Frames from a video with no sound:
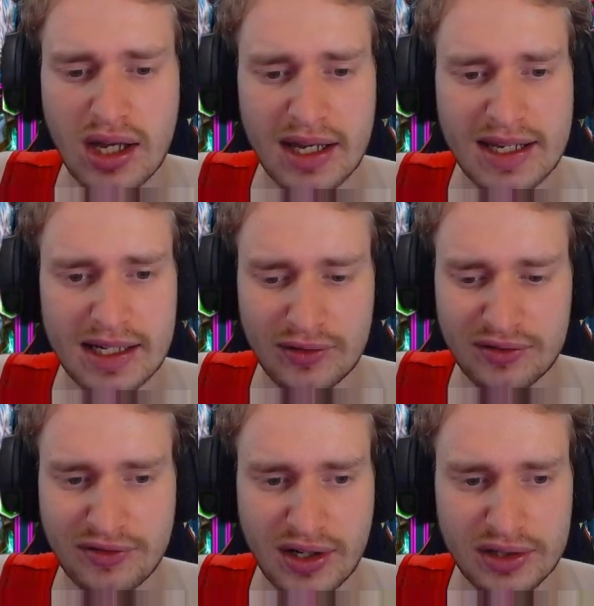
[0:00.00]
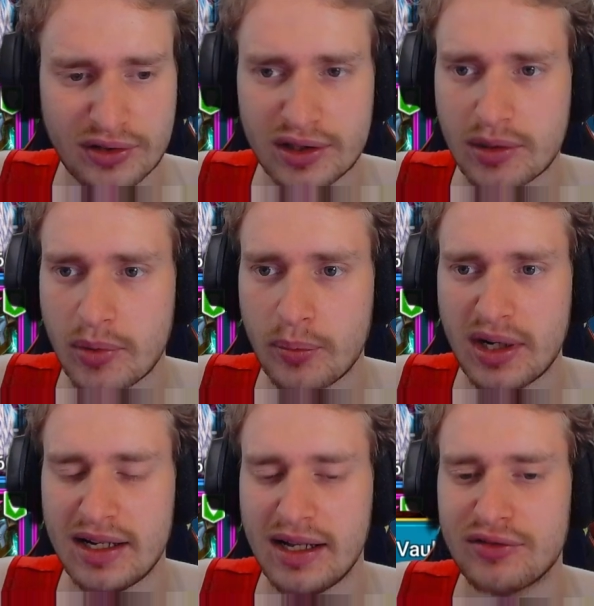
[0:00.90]
I can't even find her at the
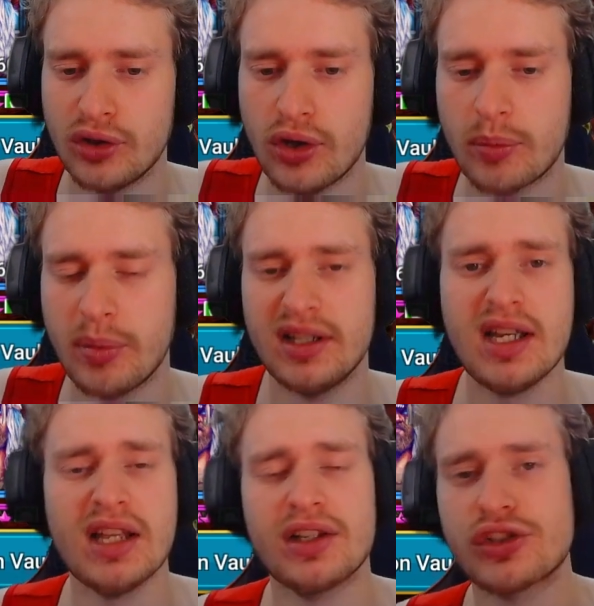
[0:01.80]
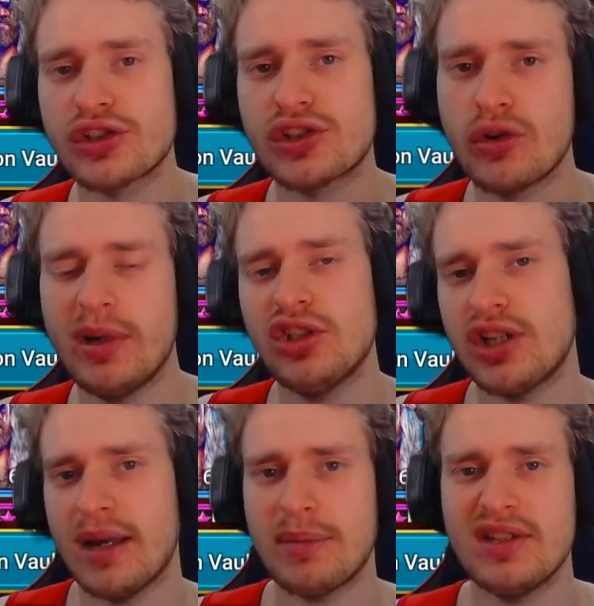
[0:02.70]
moment. I have to look, but there's just so many
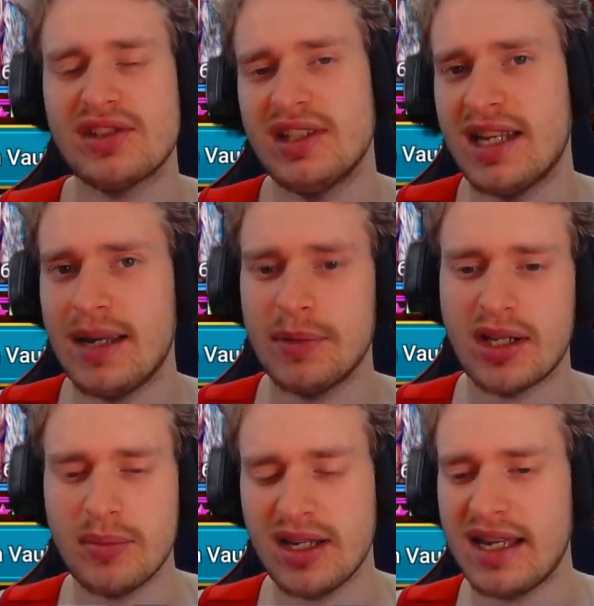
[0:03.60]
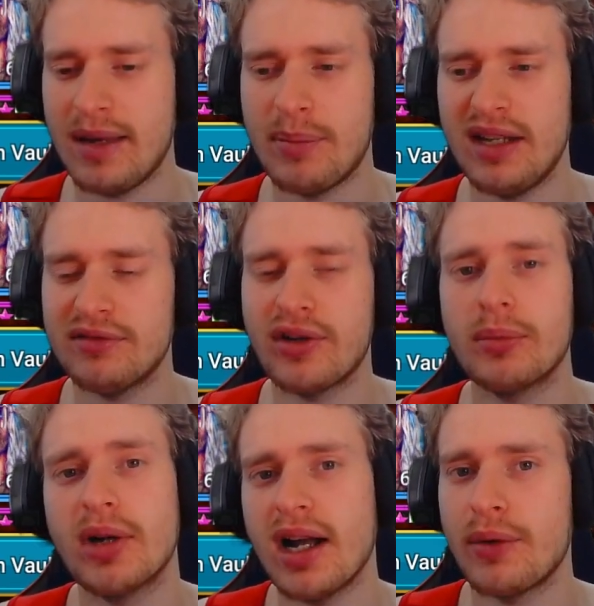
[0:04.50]
champions in the game that can be a campaign
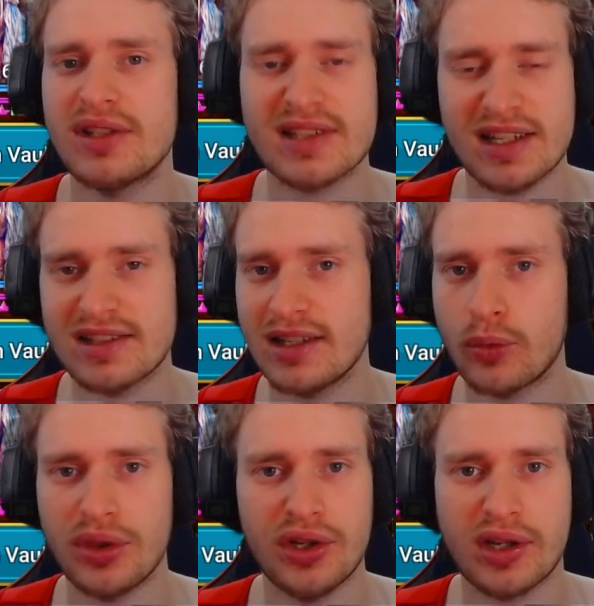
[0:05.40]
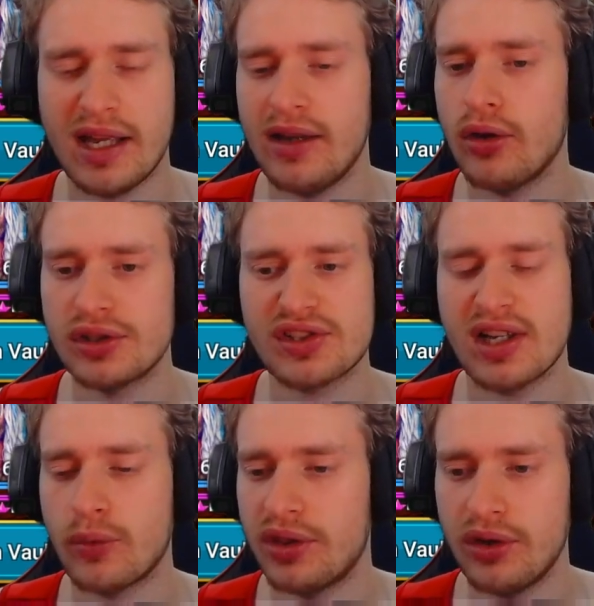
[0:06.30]
farmer. I would say stick with your Kale or
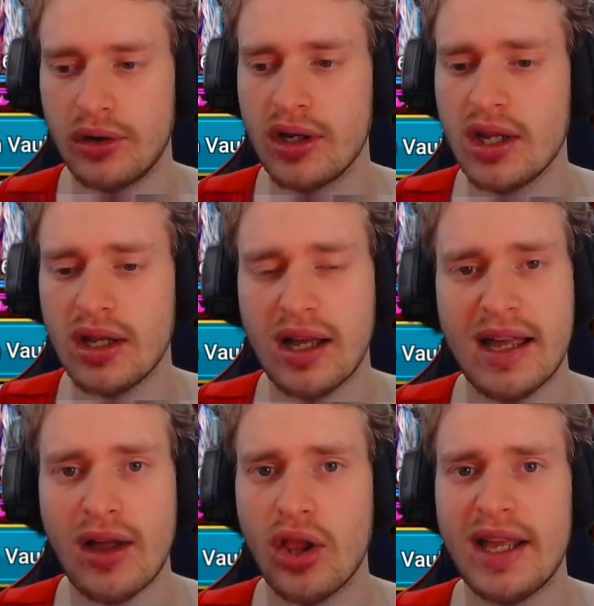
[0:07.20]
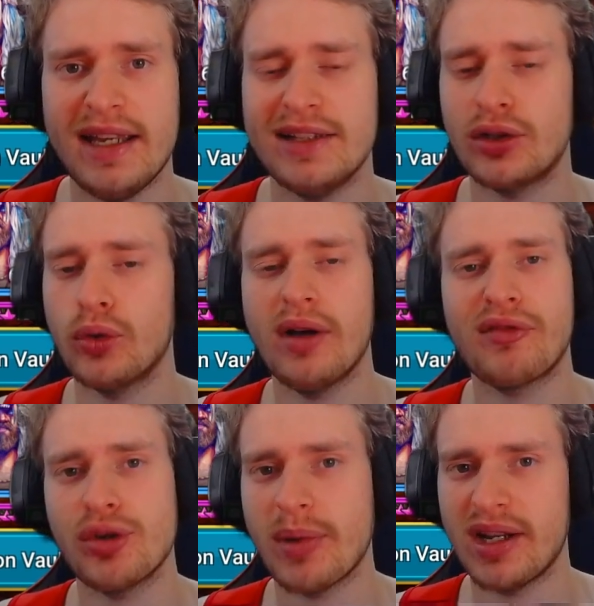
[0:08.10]
stick with your Elhain or
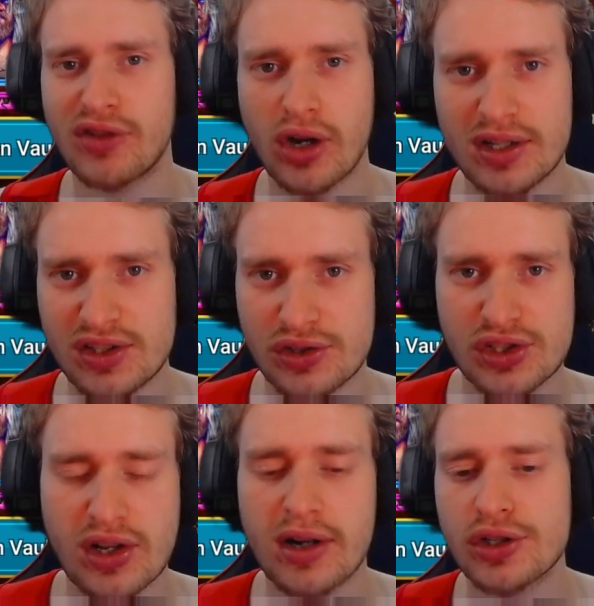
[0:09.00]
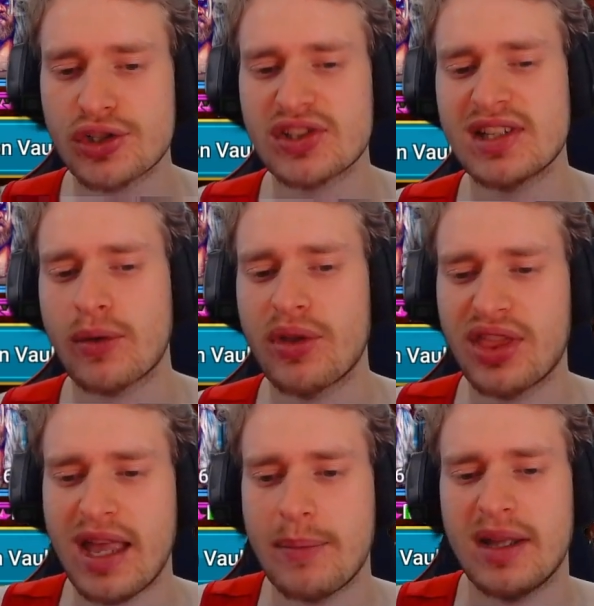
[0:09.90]
whoever you might have got as your starter. Just stick
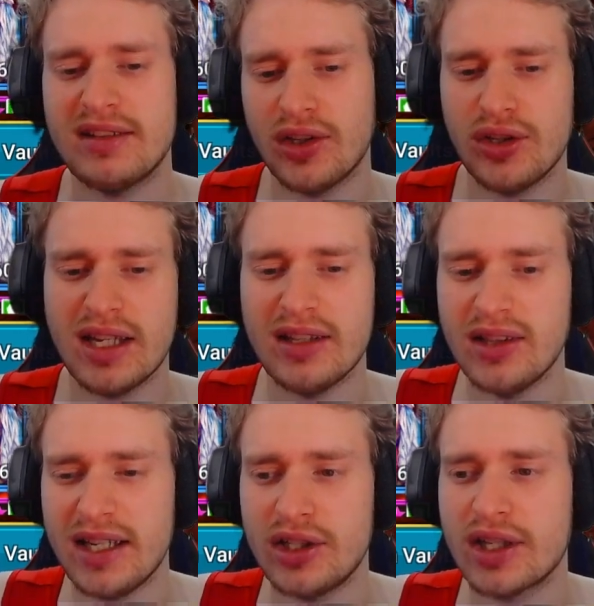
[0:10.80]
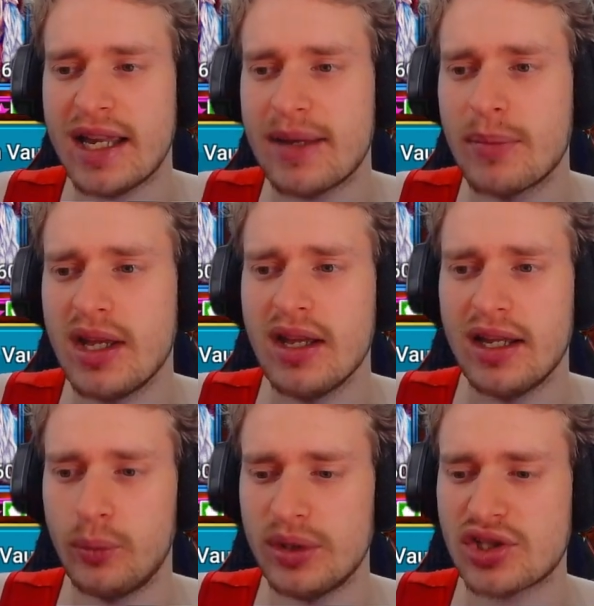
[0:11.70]
with them until you get later game,
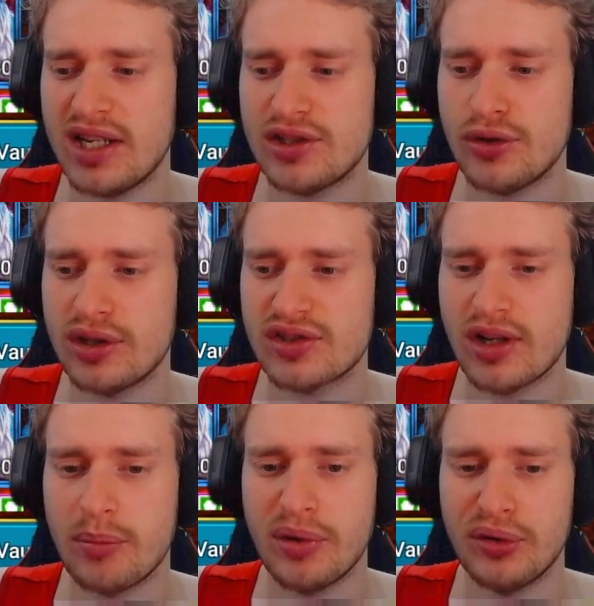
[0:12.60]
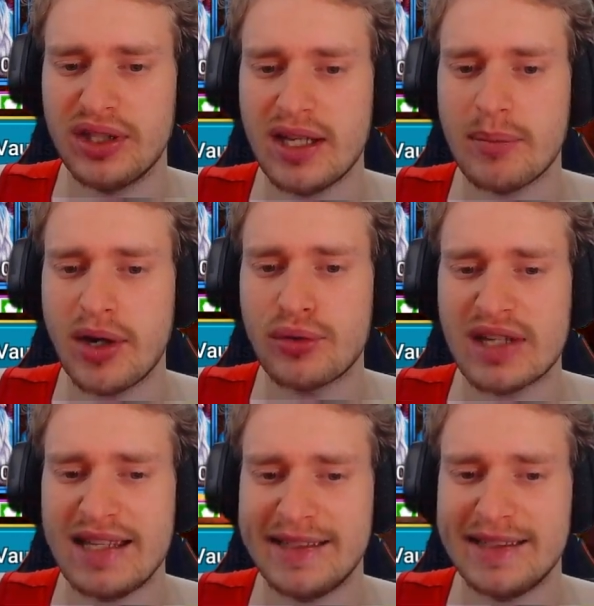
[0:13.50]
in which case you can start building him out,
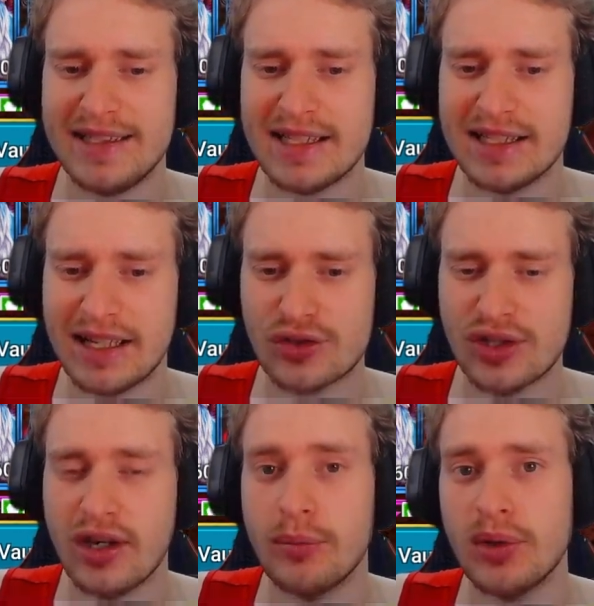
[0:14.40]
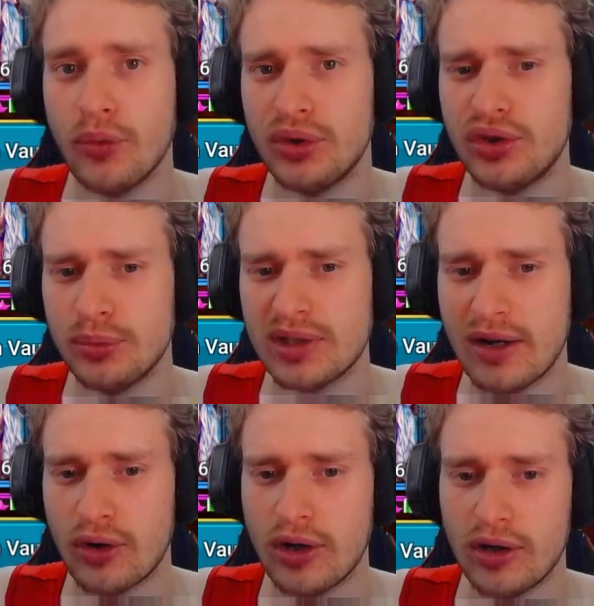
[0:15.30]
and then he can actually help you out with Doom
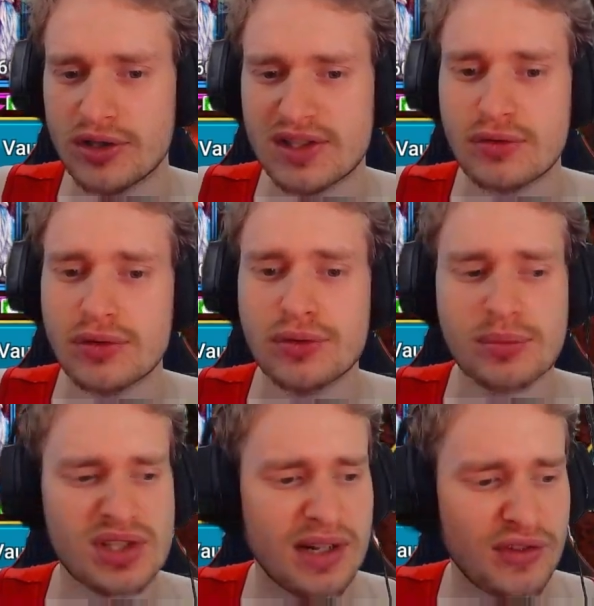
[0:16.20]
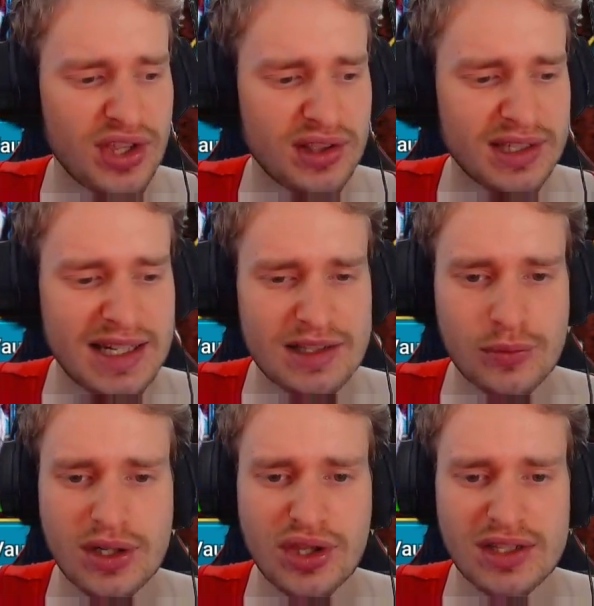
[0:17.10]
Tower, hard, secret rooms, and everything like that
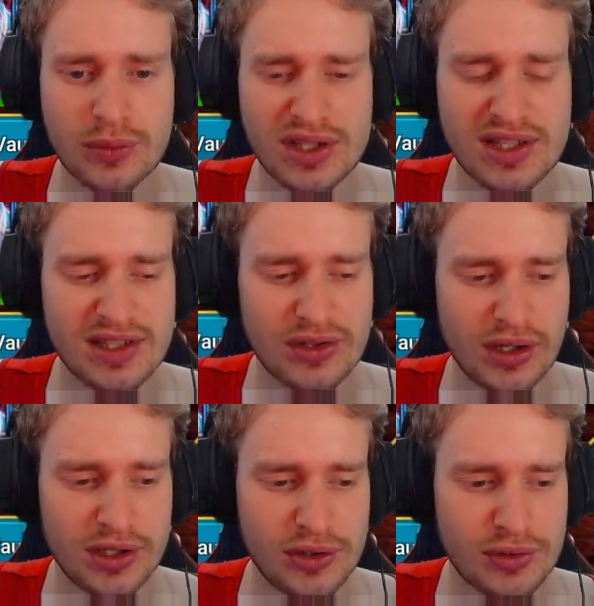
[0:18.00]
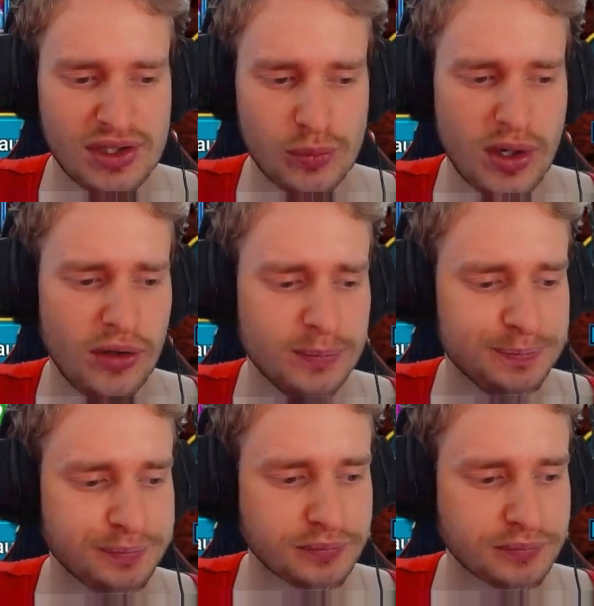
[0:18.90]
as well. That's where he sees a lot of use as well.